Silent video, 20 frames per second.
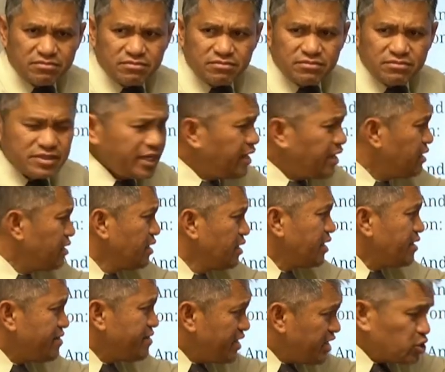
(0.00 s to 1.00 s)
Okay?
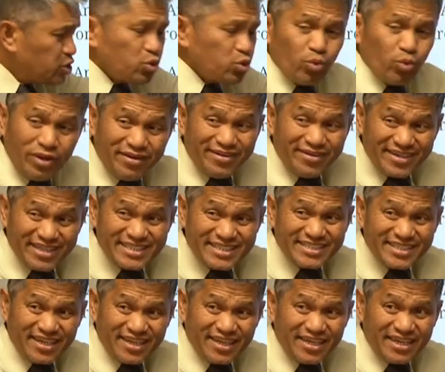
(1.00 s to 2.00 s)
This wilderness
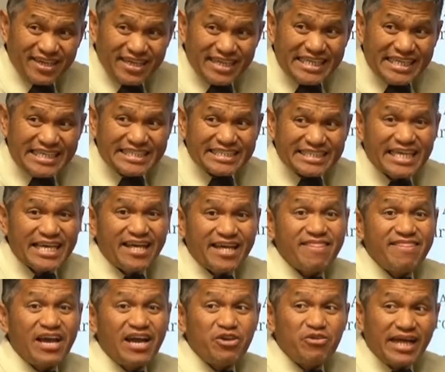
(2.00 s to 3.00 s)
here is
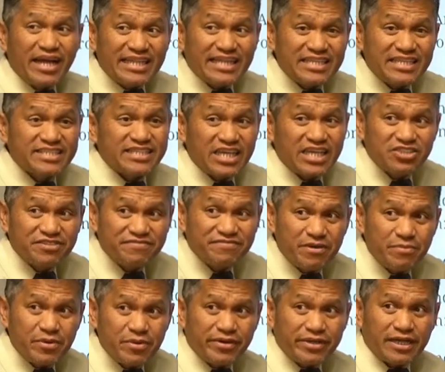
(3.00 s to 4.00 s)
the United States of
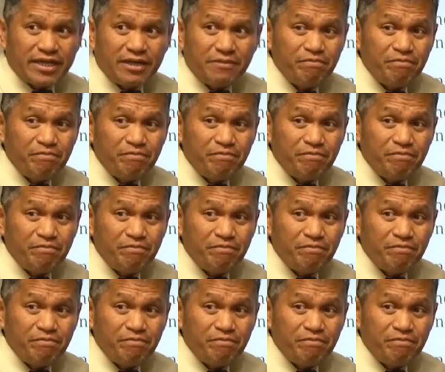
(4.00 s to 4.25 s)
America.